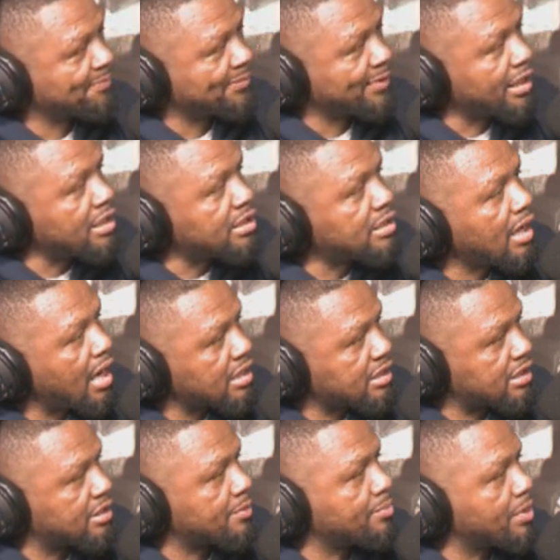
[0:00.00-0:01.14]
He
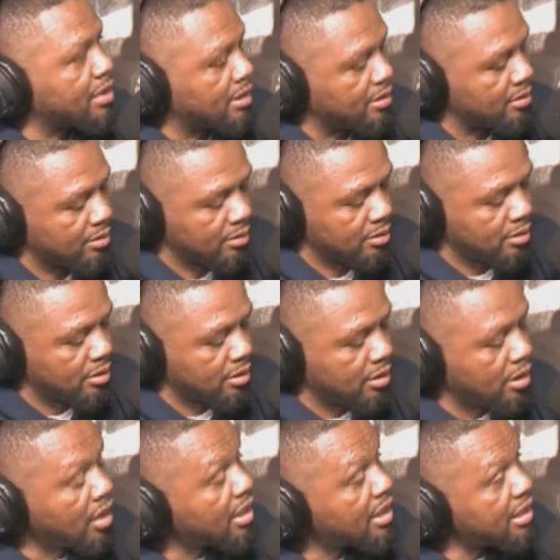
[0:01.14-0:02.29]
touched me.
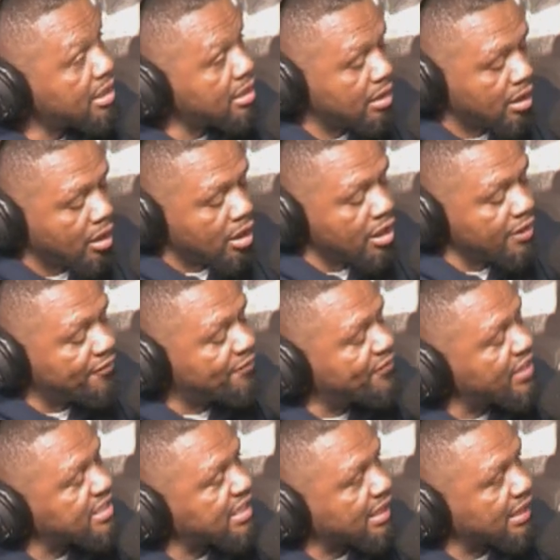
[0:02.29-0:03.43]
He
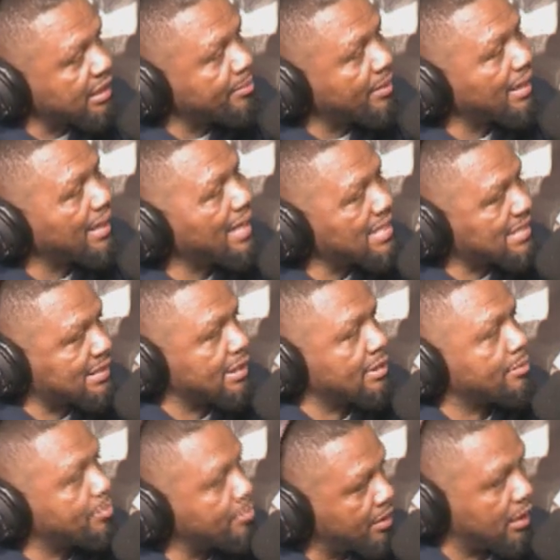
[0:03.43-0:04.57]
physically molested
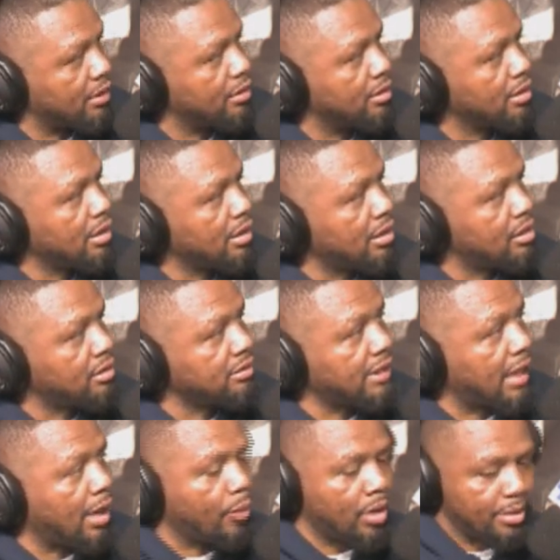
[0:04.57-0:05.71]
me.
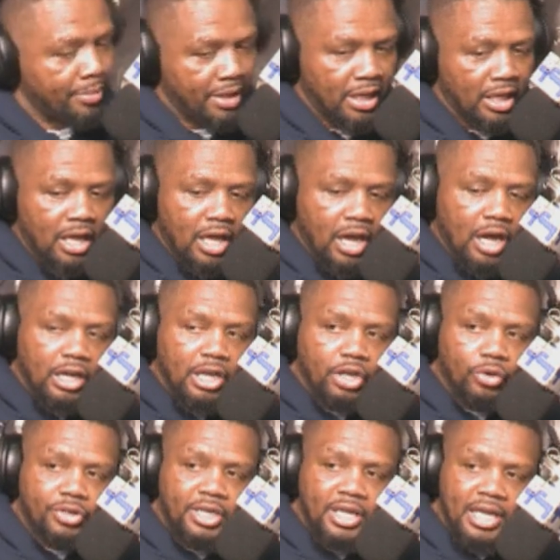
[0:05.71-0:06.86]
Now, wait a minute. A
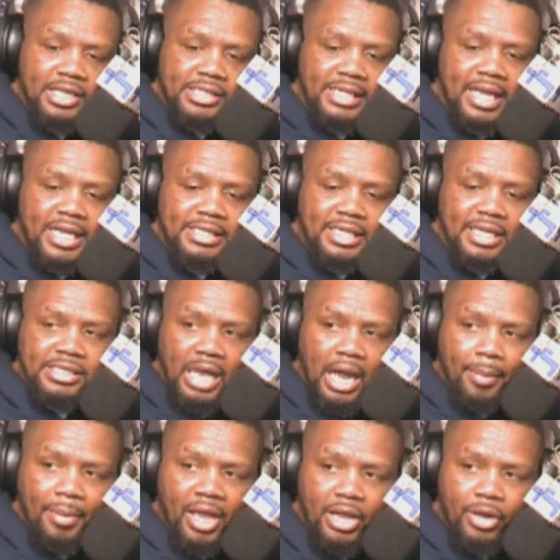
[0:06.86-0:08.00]
little kid says this,
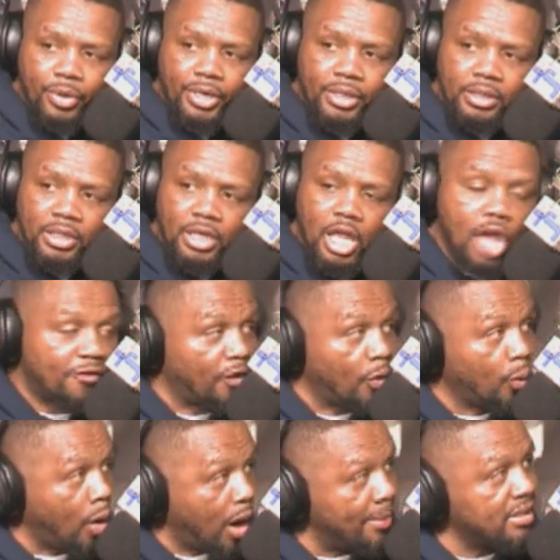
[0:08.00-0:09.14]
I'm angry. If a
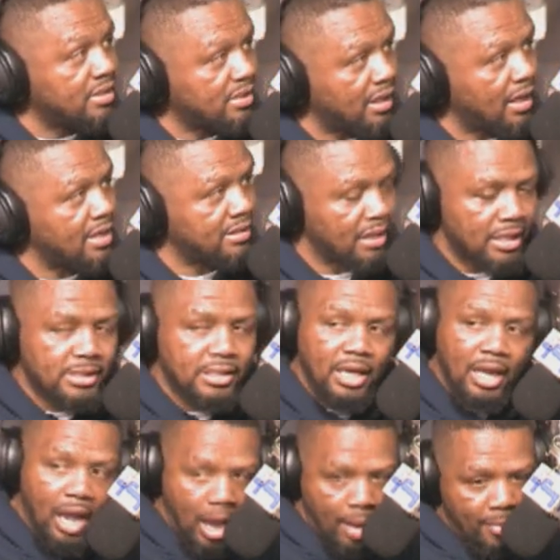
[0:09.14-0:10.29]
woman says this,
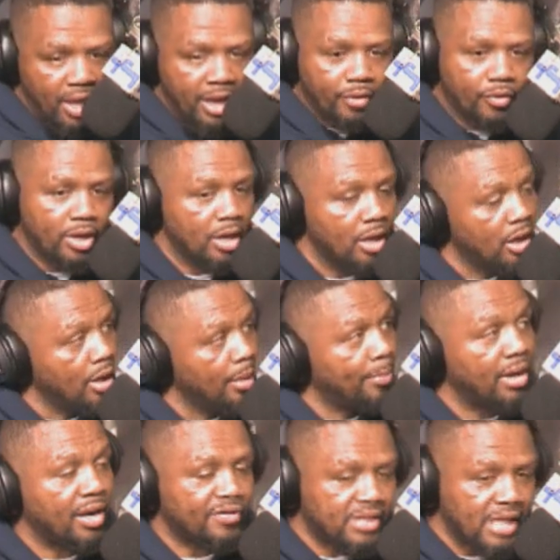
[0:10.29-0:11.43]
I'm angry.
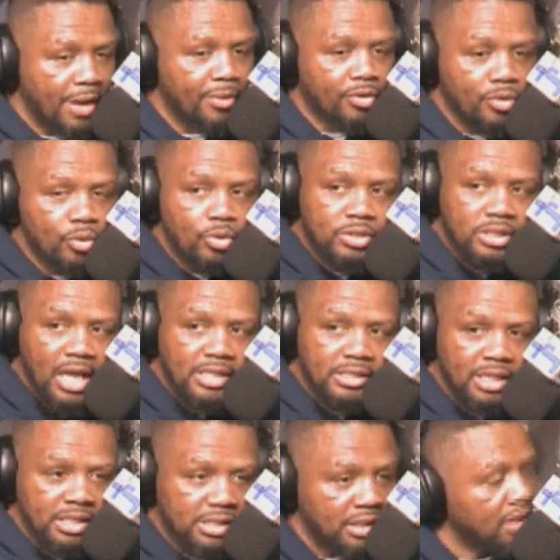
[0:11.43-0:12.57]
But if Terry Crews says
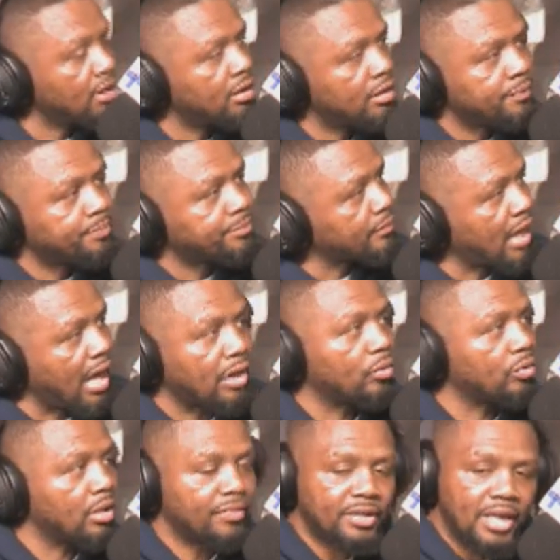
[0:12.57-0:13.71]
this, I don't
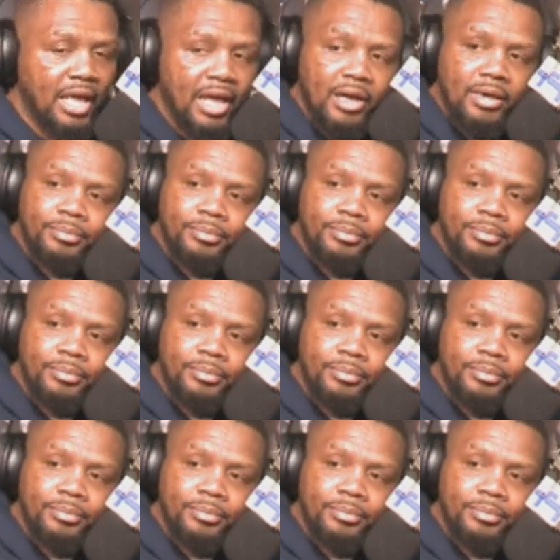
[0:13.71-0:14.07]
give a damn.